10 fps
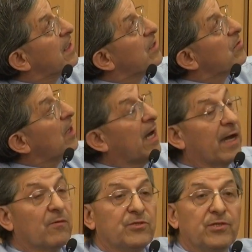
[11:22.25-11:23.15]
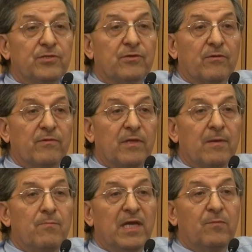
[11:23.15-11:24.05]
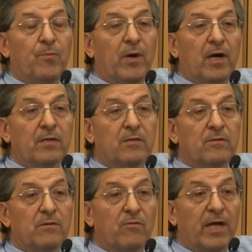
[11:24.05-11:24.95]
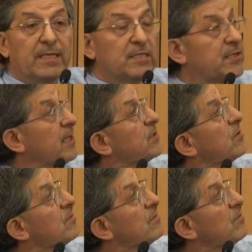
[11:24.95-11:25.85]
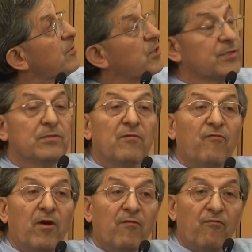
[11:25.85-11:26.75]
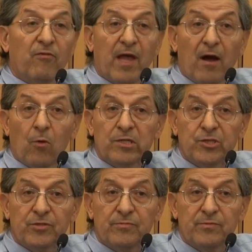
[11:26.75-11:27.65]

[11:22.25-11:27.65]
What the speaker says: July, which is sort of the mid part of the rainy season, which is not far from ours.